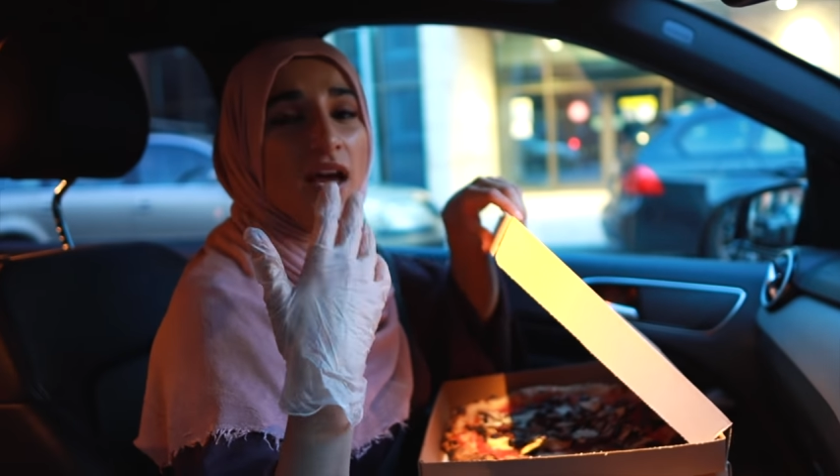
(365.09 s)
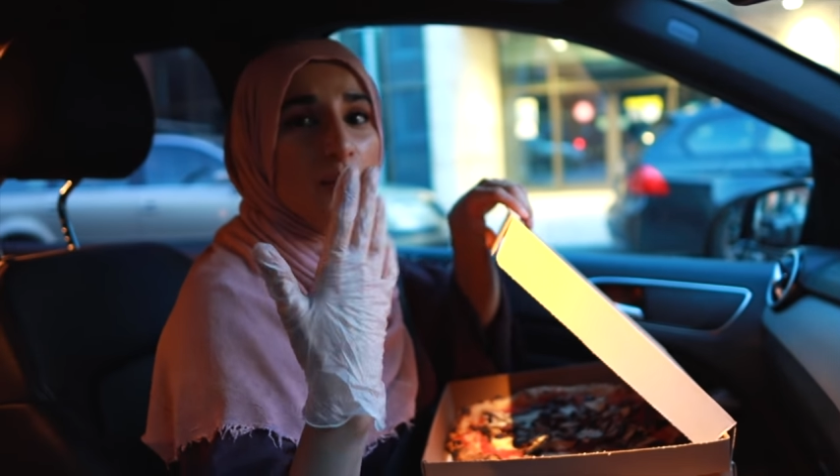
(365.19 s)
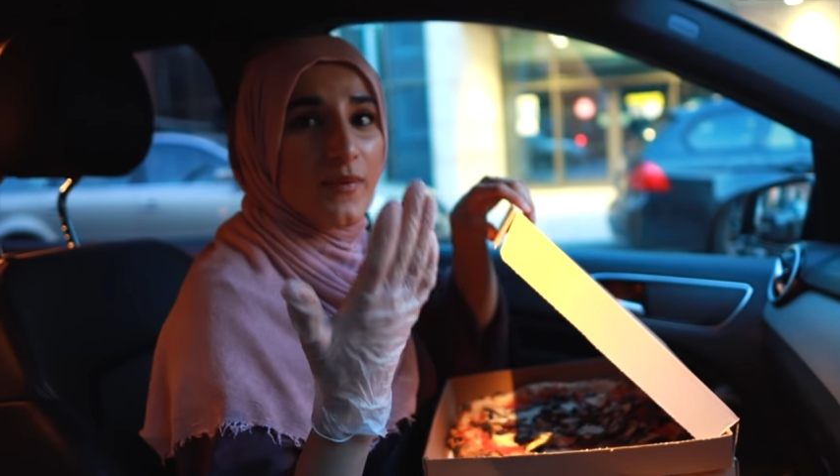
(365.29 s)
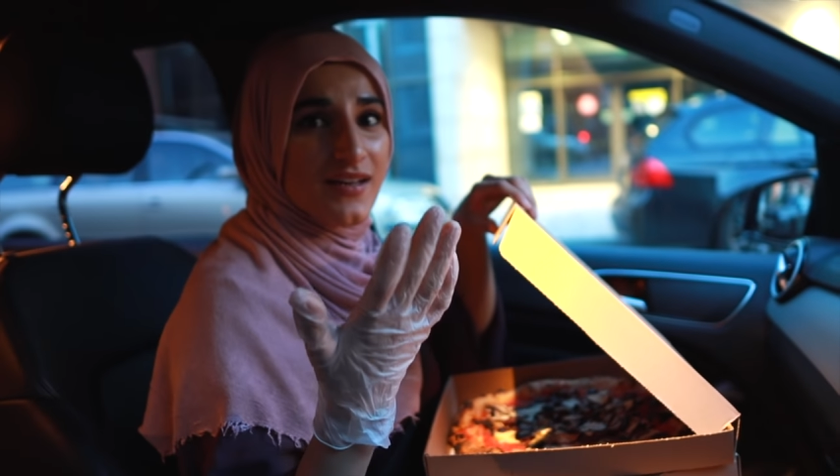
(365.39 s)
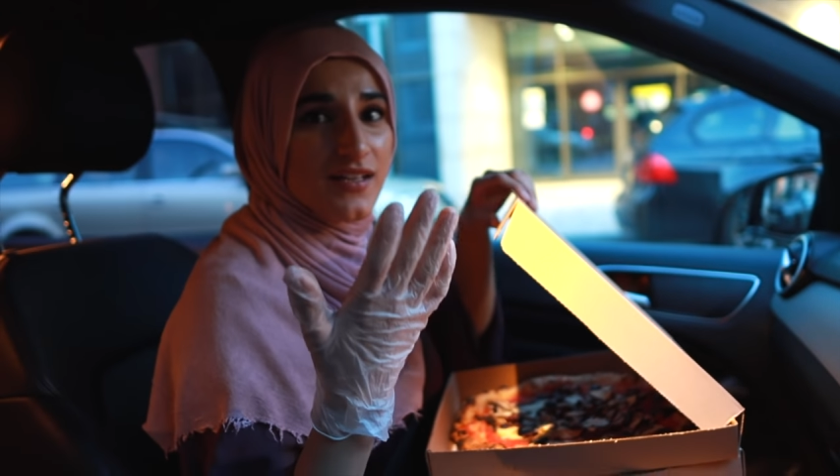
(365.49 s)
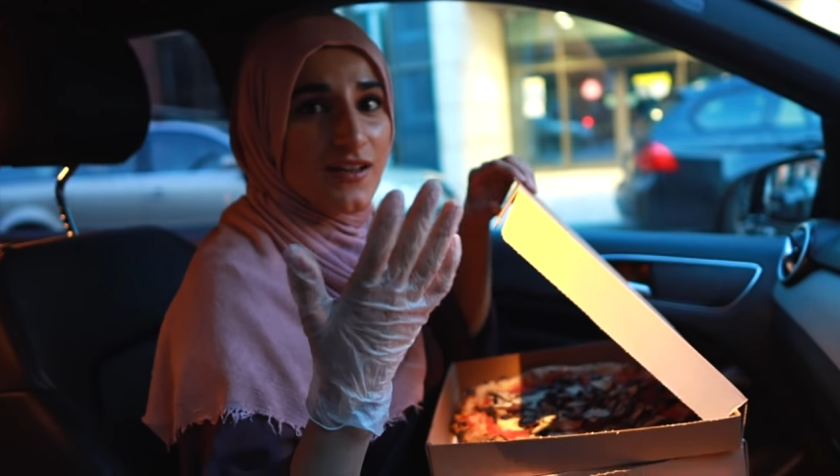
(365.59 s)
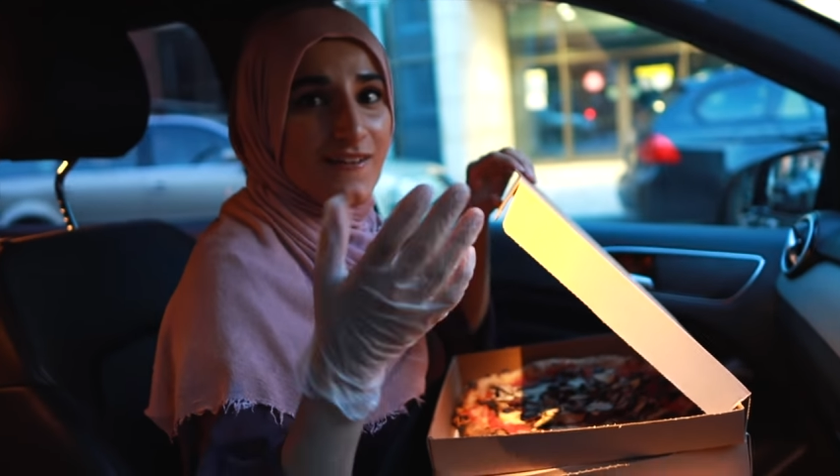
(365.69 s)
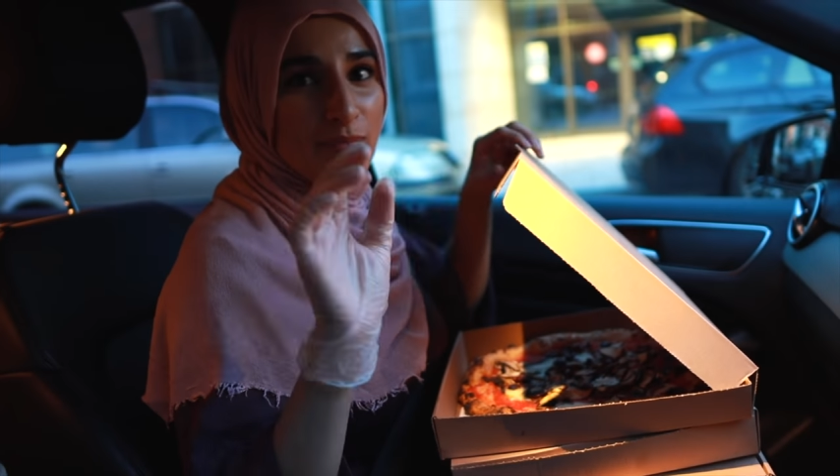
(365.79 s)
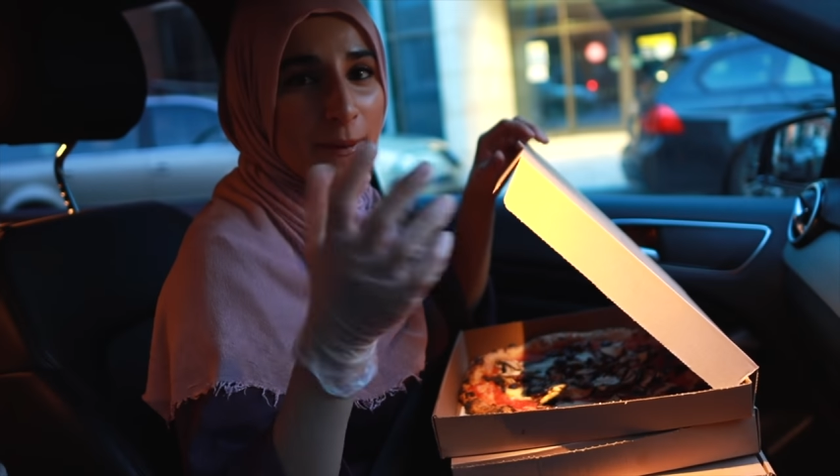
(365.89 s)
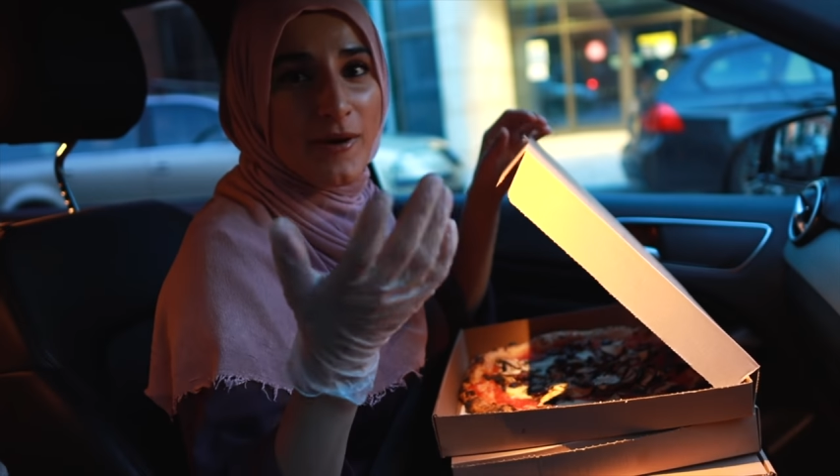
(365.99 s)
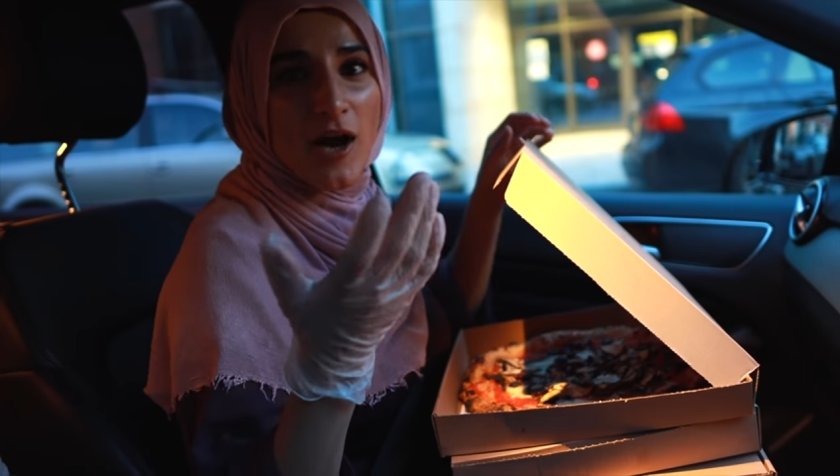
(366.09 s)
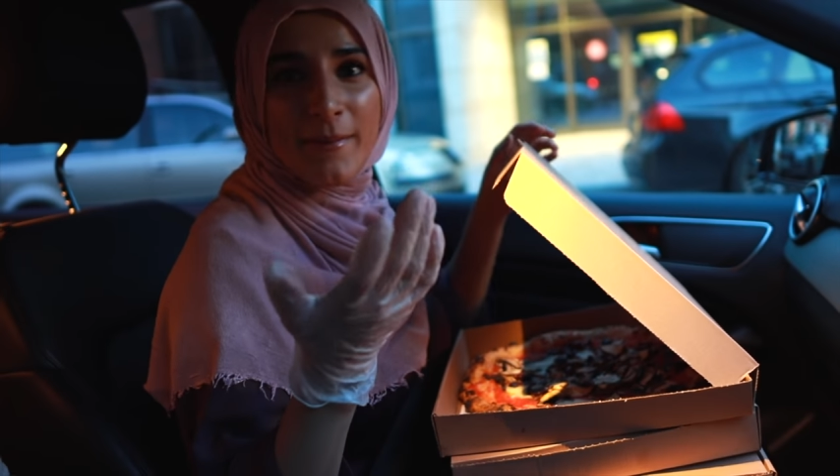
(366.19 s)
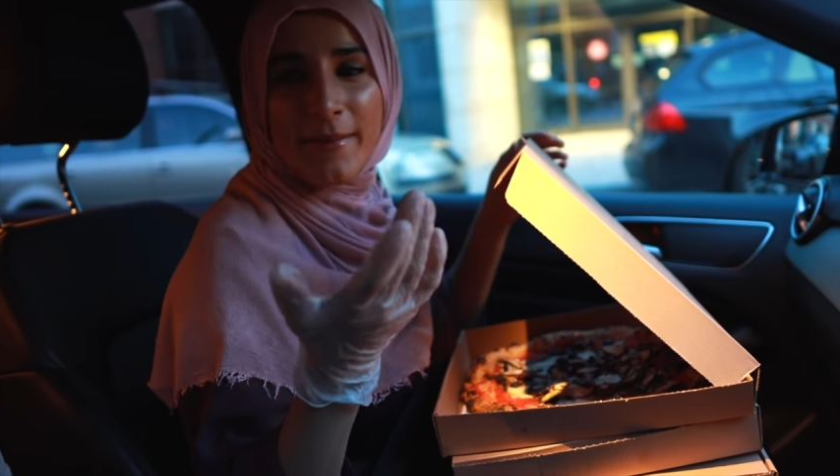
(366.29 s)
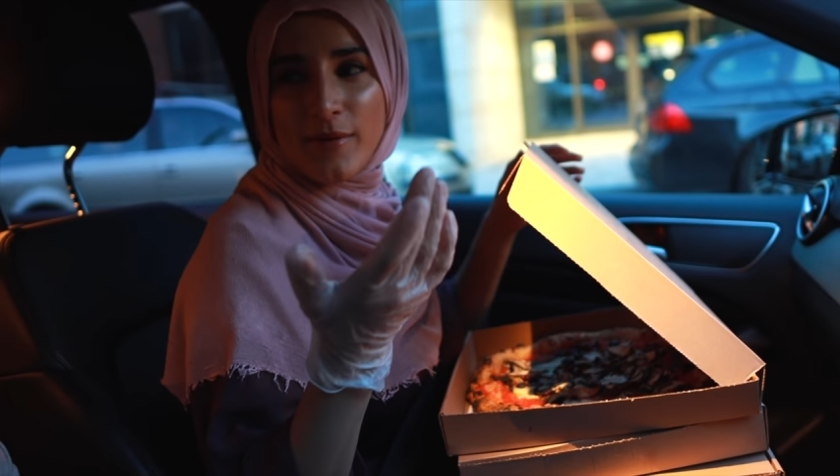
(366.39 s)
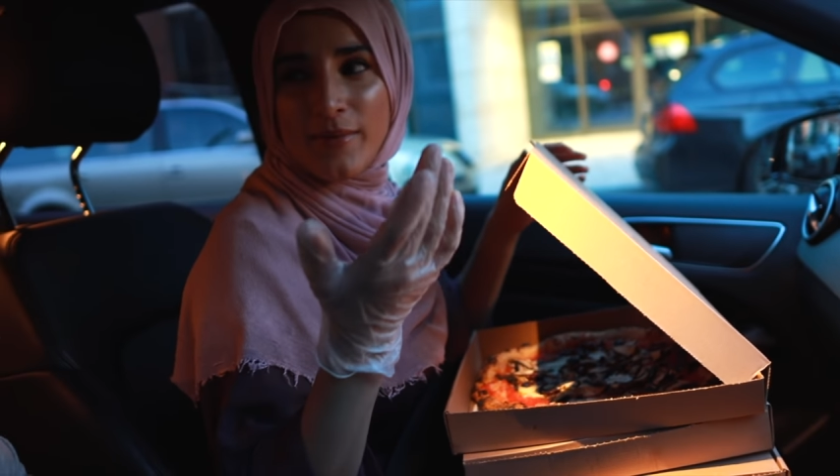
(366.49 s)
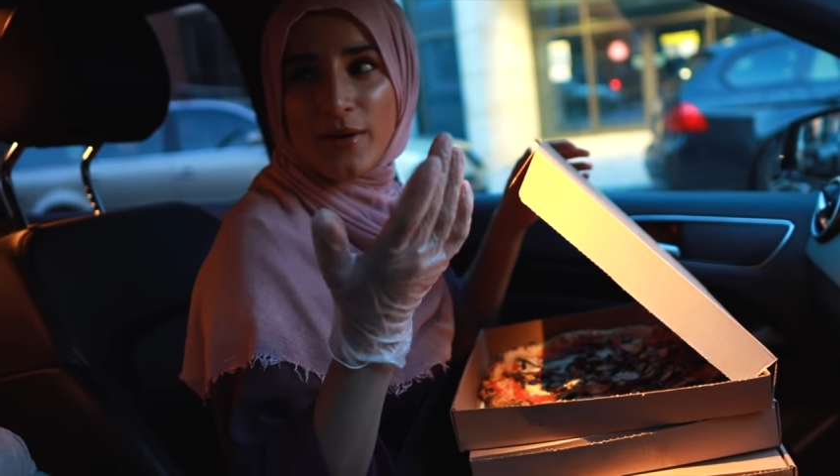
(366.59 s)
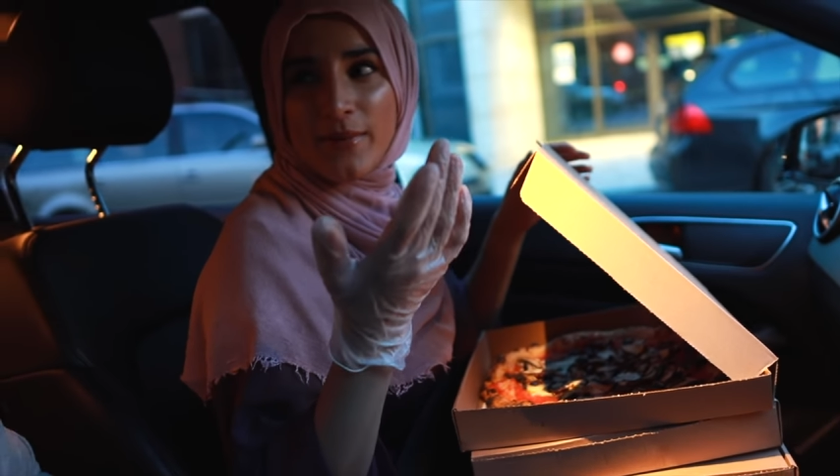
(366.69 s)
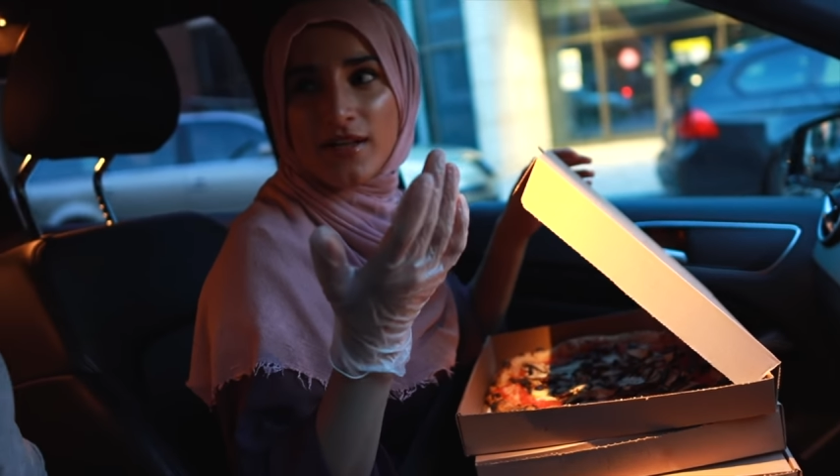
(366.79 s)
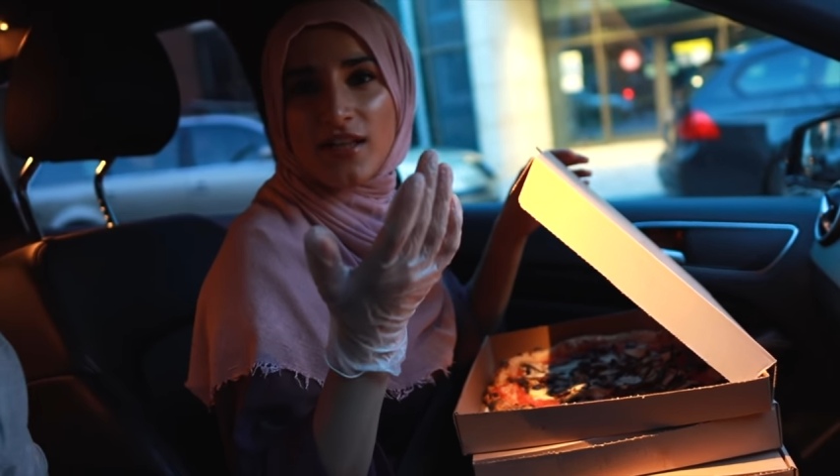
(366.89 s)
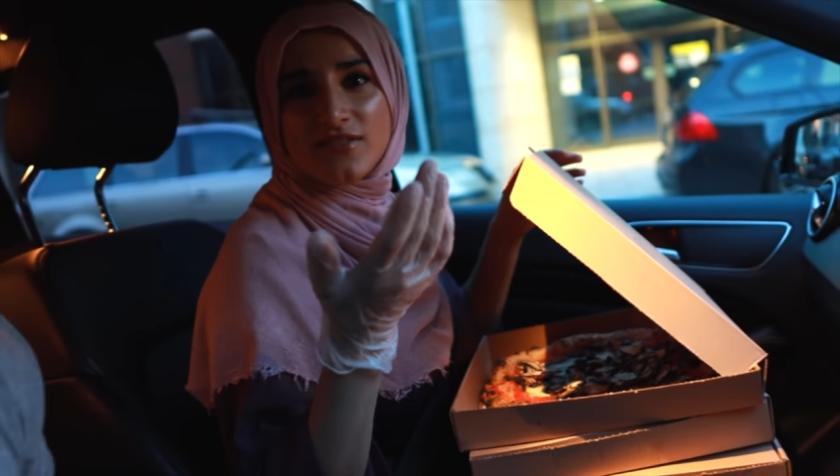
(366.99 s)
I'm wearing a glove. People come at me when I
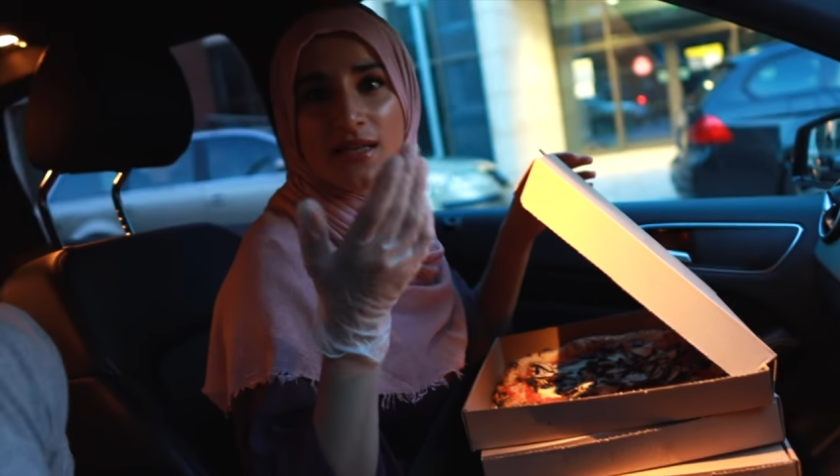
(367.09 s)
wear gloves.